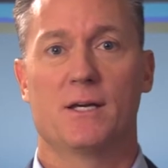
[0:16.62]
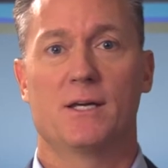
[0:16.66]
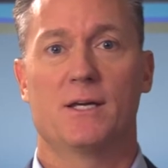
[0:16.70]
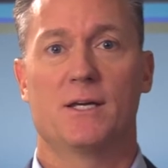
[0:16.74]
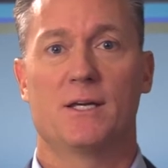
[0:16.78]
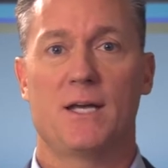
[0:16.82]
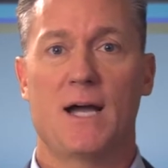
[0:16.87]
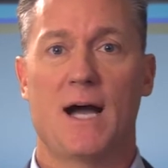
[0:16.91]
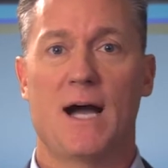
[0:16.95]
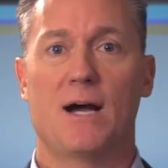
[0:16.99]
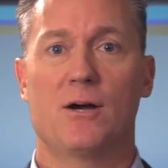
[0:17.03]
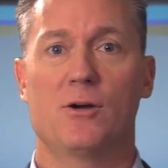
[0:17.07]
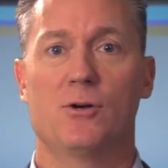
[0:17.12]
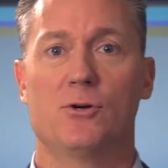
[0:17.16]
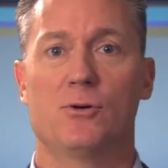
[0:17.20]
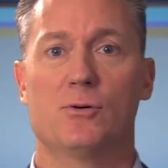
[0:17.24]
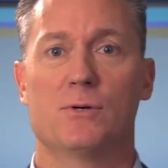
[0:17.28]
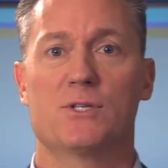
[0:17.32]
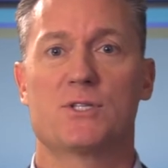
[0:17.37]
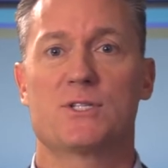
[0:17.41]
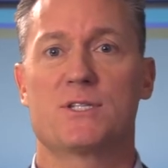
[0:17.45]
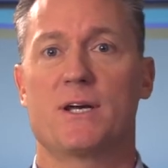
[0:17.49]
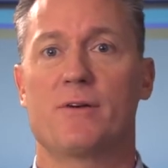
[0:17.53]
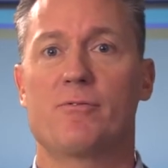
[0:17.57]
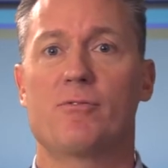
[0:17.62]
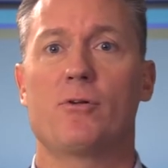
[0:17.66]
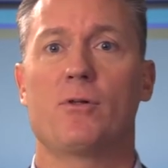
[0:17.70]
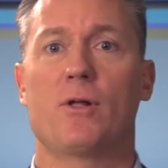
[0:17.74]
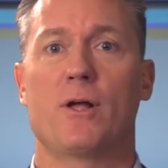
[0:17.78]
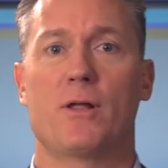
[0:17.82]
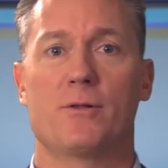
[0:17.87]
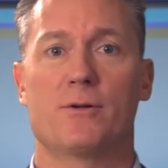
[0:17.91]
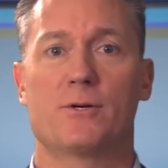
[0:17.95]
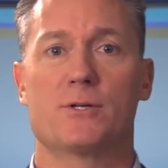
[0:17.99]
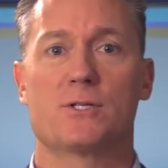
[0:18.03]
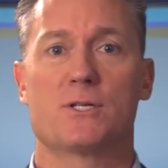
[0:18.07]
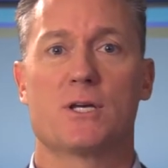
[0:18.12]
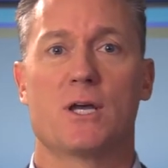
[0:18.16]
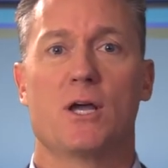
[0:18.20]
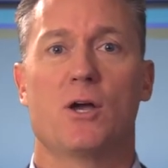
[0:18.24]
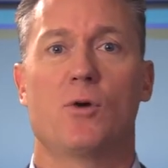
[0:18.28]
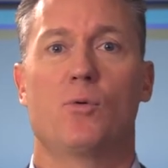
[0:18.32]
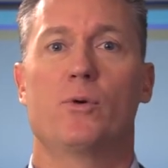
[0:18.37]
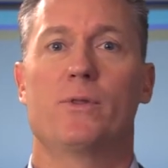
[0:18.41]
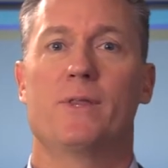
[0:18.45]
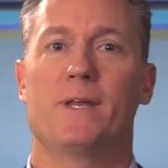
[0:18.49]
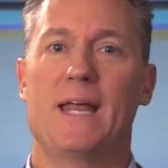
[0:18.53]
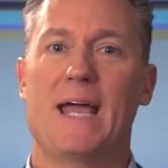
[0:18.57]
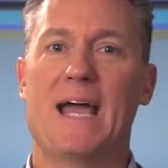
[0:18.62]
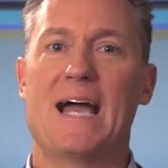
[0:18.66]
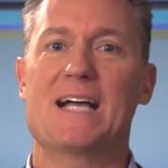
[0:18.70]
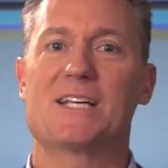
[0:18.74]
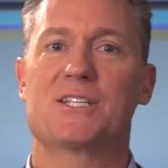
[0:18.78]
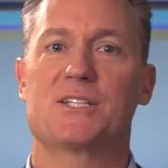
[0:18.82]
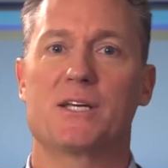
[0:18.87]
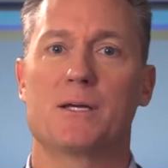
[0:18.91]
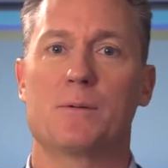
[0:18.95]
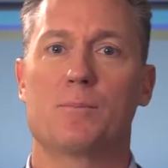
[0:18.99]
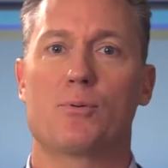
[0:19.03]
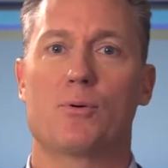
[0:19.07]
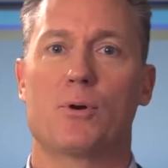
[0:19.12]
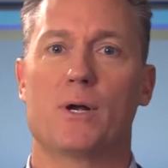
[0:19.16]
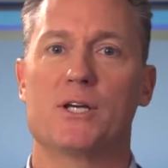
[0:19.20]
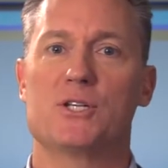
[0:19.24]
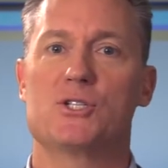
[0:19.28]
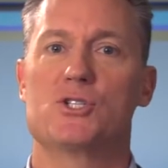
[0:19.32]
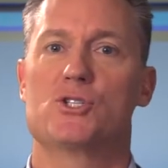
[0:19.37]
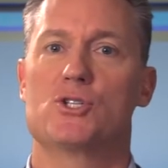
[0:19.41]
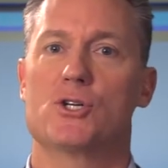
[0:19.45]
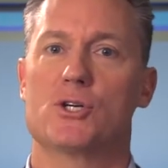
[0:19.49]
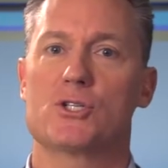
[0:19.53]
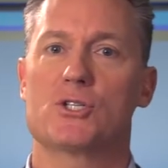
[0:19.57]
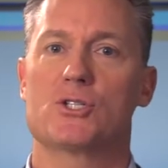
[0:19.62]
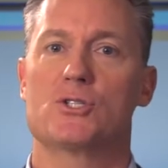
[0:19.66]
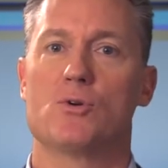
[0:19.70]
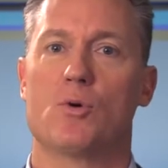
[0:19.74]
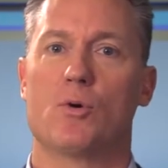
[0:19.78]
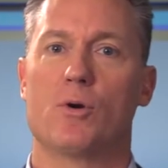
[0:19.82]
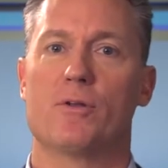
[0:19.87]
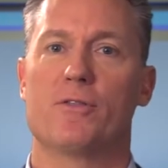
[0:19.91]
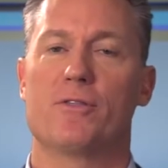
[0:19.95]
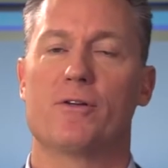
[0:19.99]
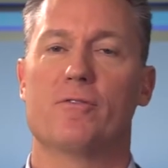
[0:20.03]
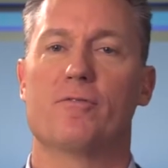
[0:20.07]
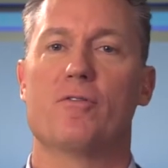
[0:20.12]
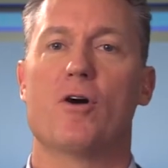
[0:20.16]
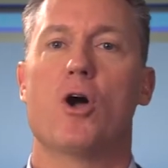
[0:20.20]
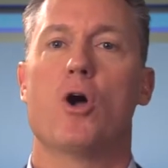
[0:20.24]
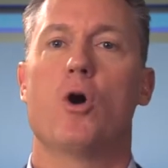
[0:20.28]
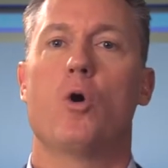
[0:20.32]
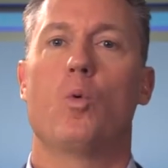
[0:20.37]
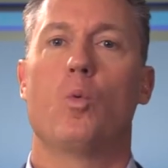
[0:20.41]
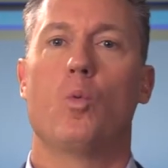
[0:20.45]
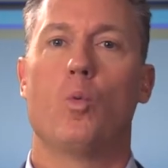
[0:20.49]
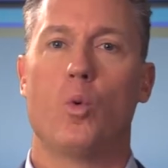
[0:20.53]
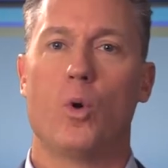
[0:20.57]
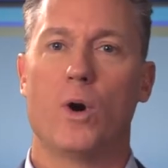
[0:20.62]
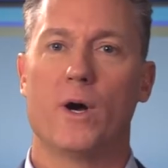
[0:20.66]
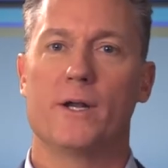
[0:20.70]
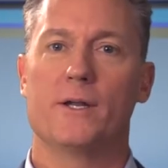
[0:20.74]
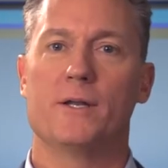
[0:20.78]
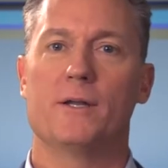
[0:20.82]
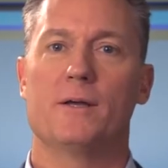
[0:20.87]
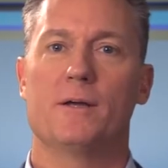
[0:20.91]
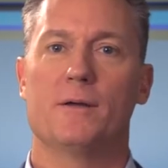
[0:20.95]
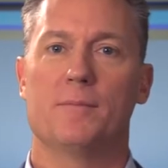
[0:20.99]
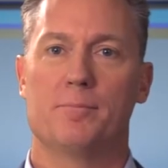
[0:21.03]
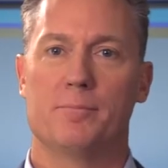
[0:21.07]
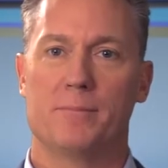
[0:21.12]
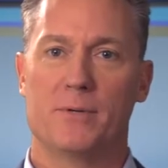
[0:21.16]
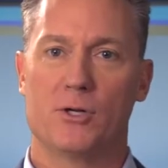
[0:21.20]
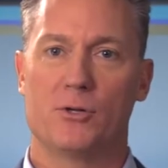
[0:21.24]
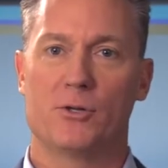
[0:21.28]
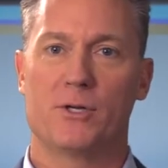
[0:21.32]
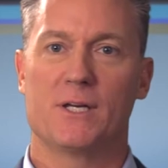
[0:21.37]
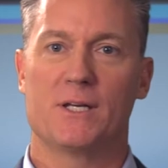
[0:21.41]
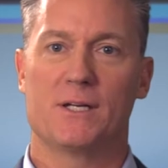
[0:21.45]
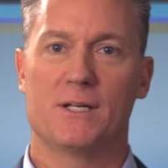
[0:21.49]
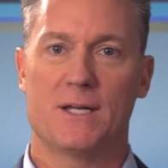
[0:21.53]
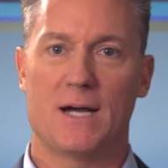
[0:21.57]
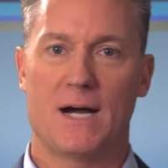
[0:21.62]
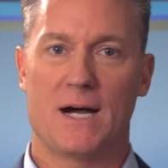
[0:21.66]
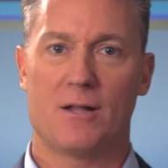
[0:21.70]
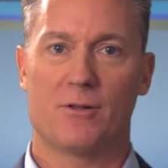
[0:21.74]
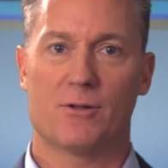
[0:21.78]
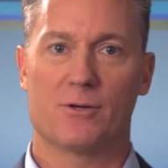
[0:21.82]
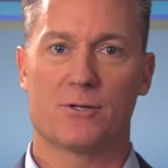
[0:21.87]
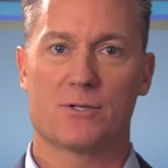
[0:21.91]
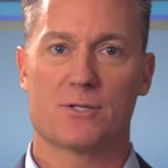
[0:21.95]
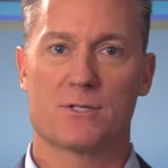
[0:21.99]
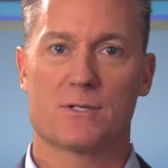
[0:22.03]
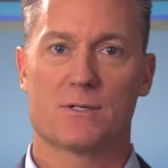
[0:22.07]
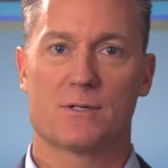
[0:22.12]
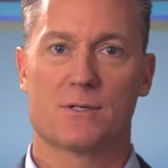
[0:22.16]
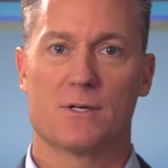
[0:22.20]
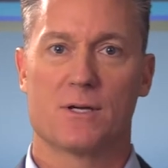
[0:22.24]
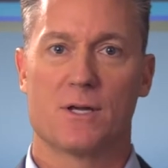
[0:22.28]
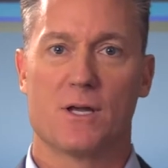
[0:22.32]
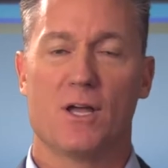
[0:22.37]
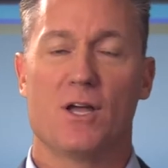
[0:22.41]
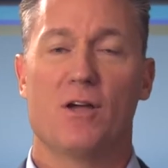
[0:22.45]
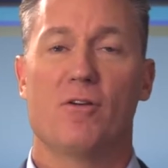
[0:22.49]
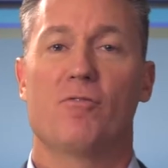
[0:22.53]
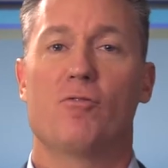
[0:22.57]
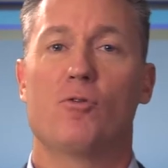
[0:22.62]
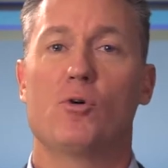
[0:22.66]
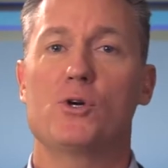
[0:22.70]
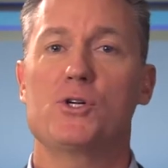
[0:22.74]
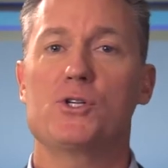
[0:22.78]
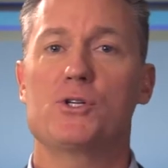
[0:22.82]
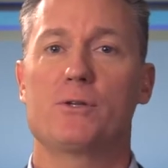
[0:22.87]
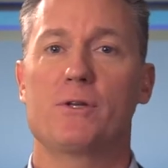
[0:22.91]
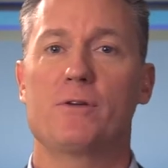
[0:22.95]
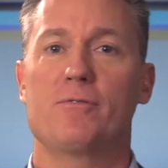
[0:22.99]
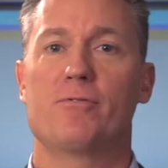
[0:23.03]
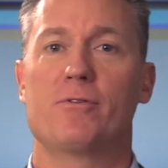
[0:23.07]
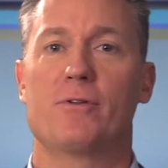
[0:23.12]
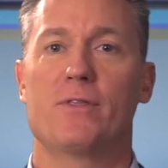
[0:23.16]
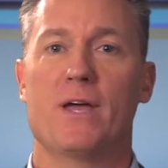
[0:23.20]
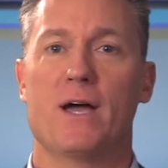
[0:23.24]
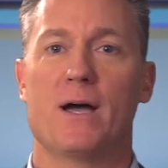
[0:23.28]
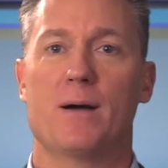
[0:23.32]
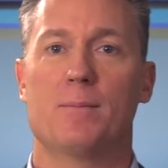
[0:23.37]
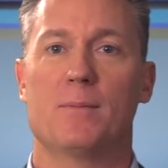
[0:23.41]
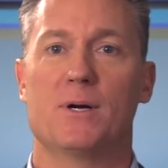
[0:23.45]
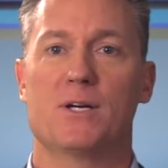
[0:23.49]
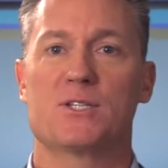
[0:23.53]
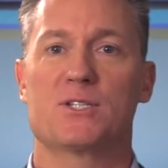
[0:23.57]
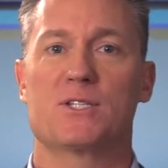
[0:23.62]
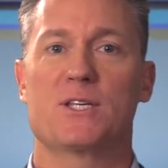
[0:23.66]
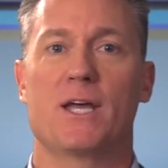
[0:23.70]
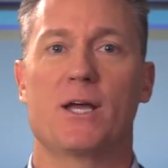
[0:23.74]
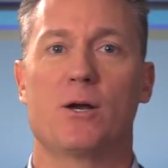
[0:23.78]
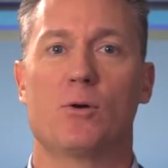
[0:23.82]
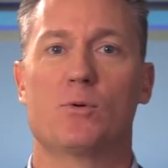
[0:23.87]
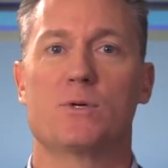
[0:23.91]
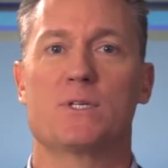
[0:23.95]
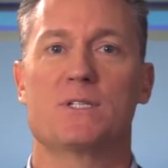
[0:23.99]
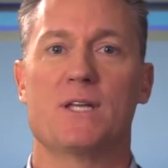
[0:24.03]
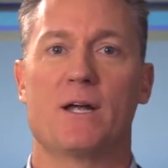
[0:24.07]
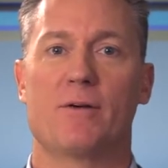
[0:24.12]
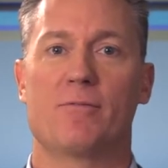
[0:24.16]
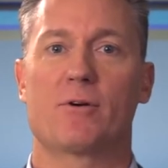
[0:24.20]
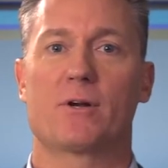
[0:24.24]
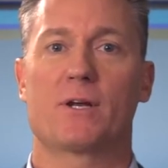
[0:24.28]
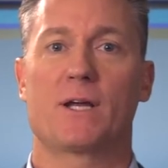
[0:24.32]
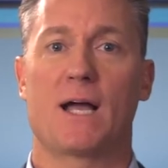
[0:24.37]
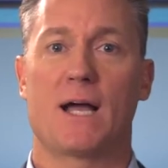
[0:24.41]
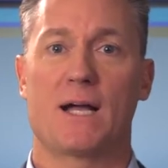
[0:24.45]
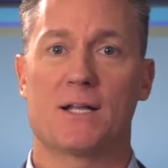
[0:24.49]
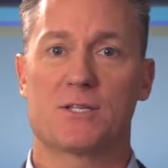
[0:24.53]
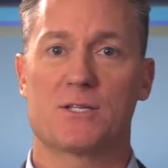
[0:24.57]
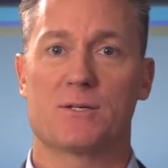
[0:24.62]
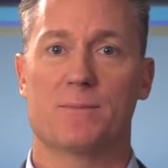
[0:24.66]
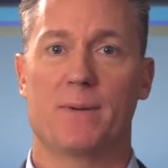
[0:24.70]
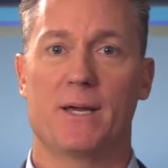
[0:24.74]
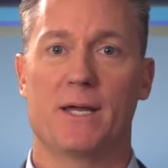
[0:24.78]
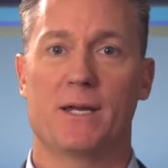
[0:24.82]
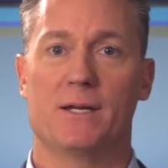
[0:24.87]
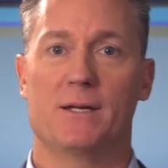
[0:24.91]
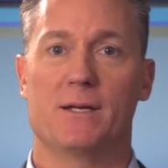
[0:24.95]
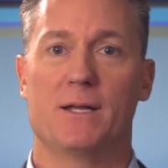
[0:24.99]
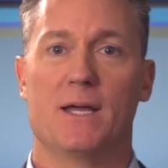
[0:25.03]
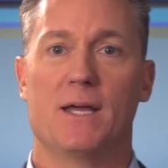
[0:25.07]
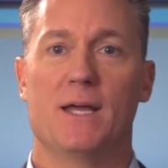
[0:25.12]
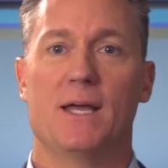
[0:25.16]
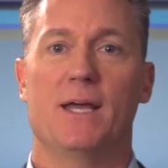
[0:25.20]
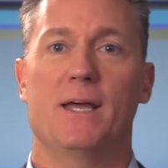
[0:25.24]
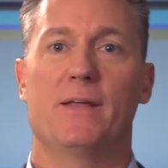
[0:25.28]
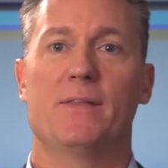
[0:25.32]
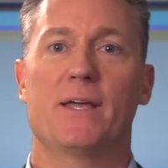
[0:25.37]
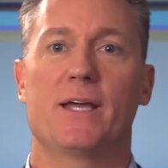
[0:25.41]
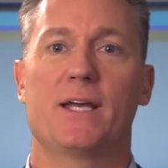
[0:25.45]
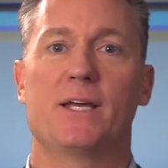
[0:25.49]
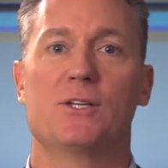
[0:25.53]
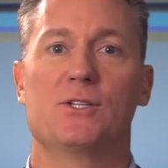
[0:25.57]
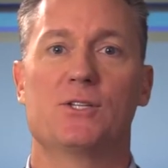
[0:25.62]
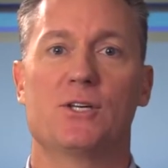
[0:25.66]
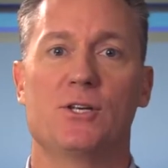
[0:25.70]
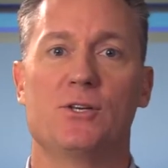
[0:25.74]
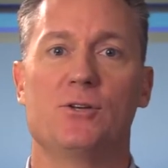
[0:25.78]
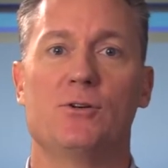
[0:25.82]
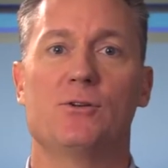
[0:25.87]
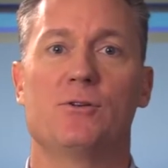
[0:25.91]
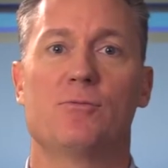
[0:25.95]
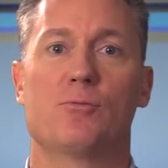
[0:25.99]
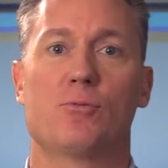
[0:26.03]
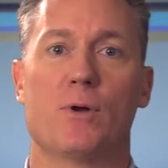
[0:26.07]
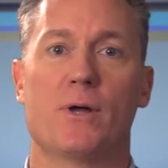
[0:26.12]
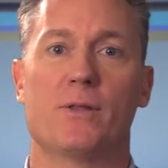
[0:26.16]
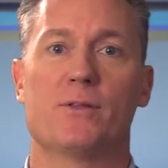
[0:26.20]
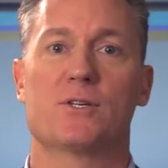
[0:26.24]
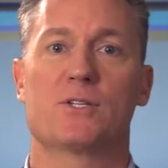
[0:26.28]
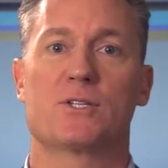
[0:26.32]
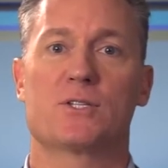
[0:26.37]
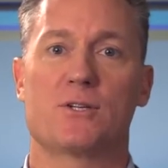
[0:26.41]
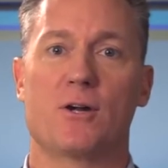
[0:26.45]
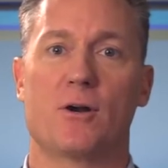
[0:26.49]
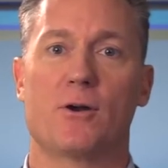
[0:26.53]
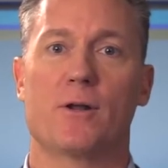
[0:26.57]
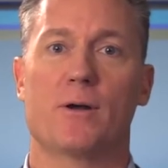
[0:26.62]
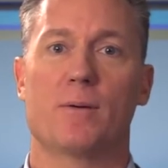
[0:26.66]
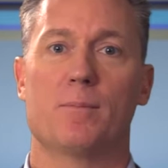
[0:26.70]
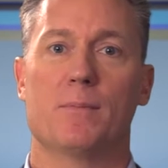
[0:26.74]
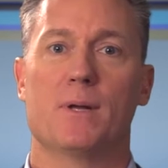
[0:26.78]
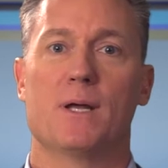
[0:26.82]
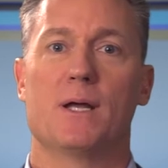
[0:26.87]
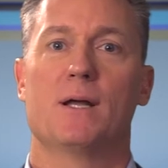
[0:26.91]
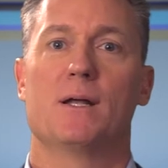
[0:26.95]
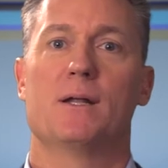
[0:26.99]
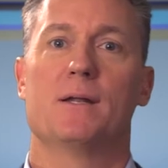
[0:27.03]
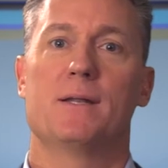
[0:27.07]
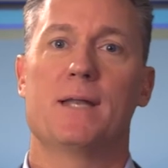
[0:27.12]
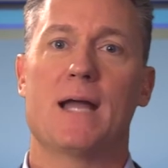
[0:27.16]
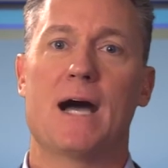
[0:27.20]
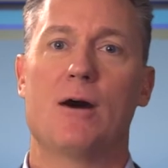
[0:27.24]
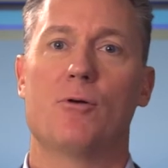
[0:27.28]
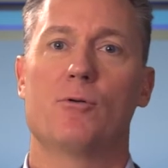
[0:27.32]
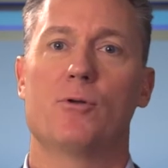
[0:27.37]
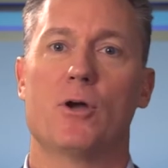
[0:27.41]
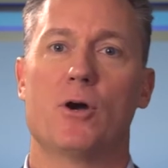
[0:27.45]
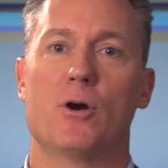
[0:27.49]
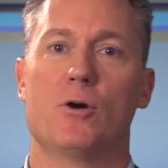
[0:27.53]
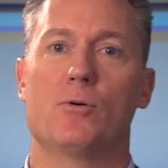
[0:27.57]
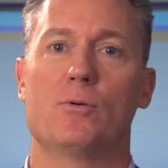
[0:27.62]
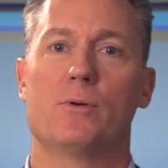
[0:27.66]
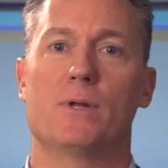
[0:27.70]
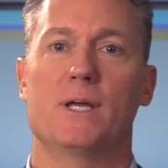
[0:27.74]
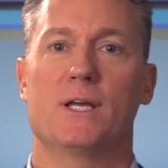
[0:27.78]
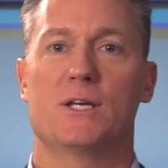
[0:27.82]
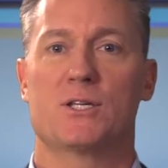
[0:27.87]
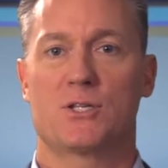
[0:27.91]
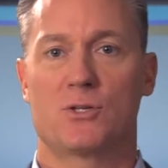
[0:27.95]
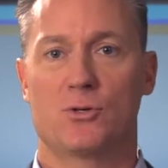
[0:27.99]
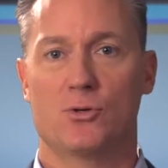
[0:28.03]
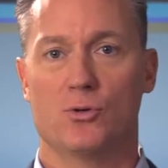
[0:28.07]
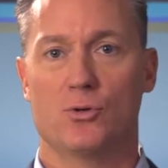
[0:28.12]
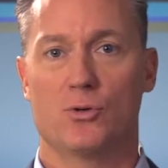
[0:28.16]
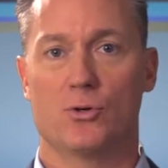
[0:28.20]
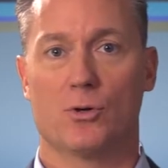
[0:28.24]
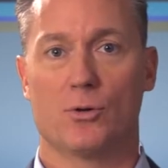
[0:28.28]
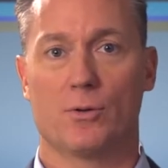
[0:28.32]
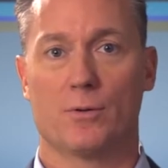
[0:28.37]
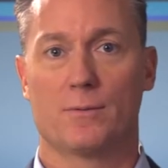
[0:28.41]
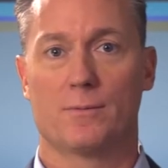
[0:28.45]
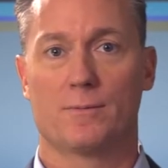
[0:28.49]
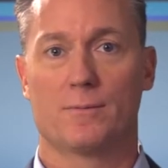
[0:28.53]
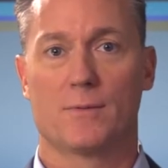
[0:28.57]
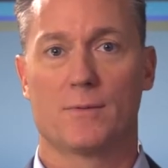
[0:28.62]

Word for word: Yahoo, and several others with an asking price just north of one million dollars. Fortunately for them, a sale was never consummated, and they continued to run the startup now known as Google,